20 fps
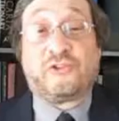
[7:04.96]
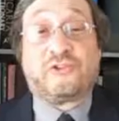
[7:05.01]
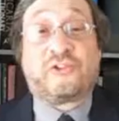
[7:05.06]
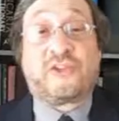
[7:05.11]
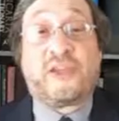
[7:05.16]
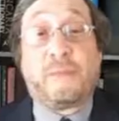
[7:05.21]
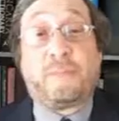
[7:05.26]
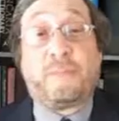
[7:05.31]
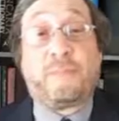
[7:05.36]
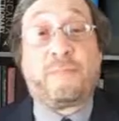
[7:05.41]
should
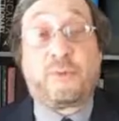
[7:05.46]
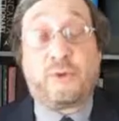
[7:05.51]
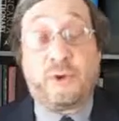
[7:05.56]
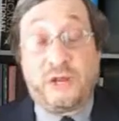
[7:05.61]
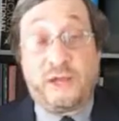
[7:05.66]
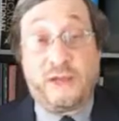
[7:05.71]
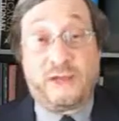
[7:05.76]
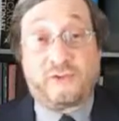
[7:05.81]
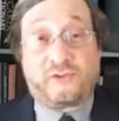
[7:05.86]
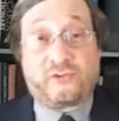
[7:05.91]
skip
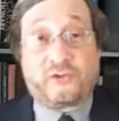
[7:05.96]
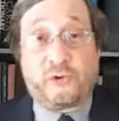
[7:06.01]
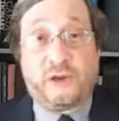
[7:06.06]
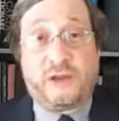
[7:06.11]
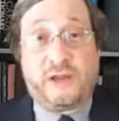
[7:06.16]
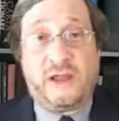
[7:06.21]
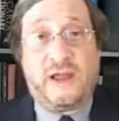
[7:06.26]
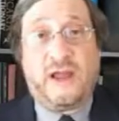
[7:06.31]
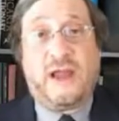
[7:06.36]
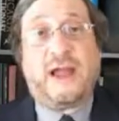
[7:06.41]

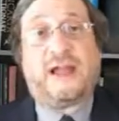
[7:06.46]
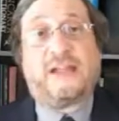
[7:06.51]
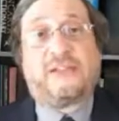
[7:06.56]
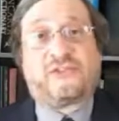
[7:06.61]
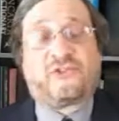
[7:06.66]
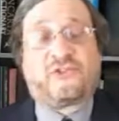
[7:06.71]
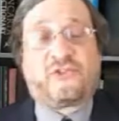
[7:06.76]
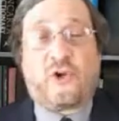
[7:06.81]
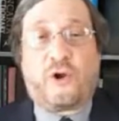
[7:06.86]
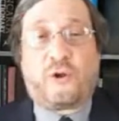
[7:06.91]
prehistory
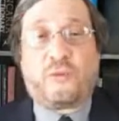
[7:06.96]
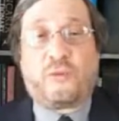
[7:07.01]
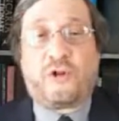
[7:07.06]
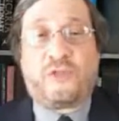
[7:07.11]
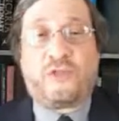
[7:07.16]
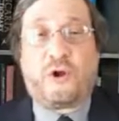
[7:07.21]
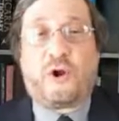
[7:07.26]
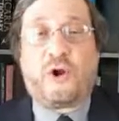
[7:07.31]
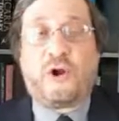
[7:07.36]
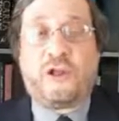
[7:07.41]
and start
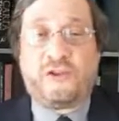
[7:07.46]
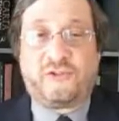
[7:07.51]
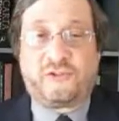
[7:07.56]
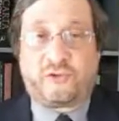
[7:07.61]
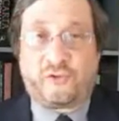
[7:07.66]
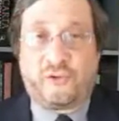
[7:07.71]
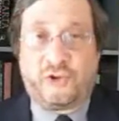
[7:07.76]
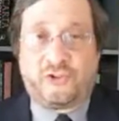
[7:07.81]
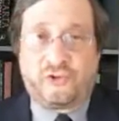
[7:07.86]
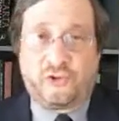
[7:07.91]
with our
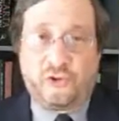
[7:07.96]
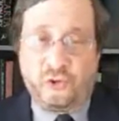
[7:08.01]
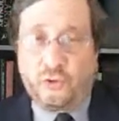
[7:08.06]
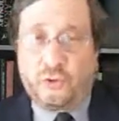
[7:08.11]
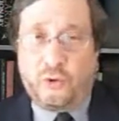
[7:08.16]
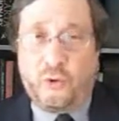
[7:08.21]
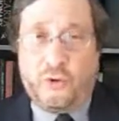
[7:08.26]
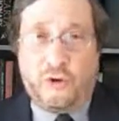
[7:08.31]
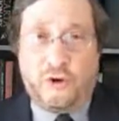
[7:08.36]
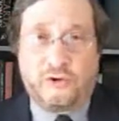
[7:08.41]
History
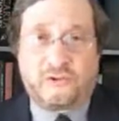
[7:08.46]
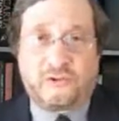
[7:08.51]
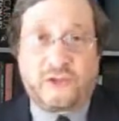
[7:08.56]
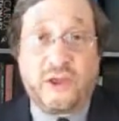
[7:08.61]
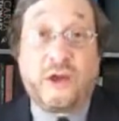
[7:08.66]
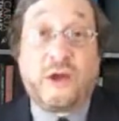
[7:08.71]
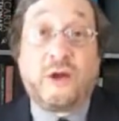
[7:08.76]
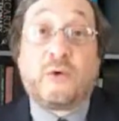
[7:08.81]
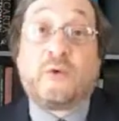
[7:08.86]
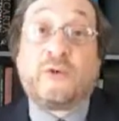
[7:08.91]
2
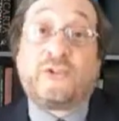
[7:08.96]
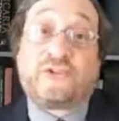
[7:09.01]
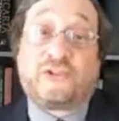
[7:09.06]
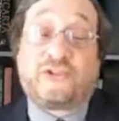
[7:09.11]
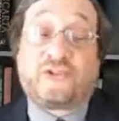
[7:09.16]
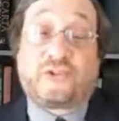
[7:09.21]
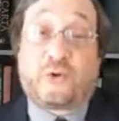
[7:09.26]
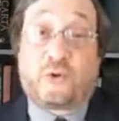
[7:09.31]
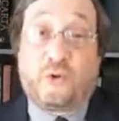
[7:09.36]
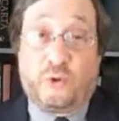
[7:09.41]
course, which
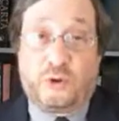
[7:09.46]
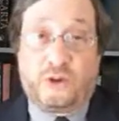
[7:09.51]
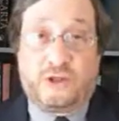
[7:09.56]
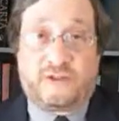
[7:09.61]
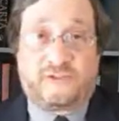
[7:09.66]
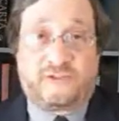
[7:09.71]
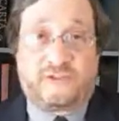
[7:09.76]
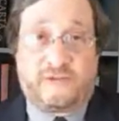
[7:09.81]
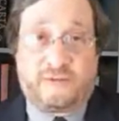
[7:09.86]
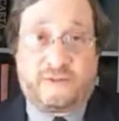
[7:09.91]
is
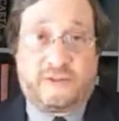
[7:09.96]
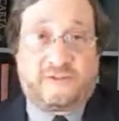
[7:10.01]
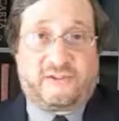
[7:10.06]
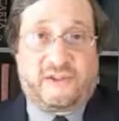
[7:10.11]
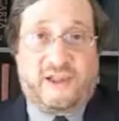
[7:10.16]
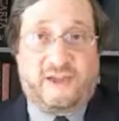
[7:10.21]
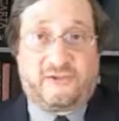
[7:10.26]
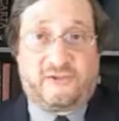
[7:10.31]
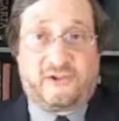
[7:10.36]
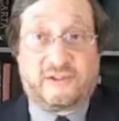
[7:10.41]
early
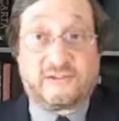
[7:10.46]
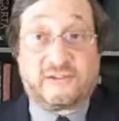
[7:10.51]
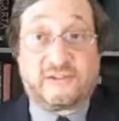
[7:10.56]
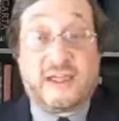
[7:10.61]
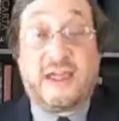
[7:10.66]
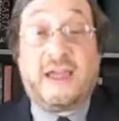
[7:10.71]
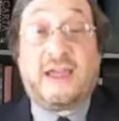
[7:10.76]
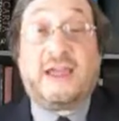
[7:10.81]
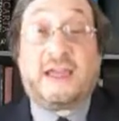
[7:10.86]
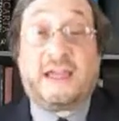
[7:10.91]
civilizations.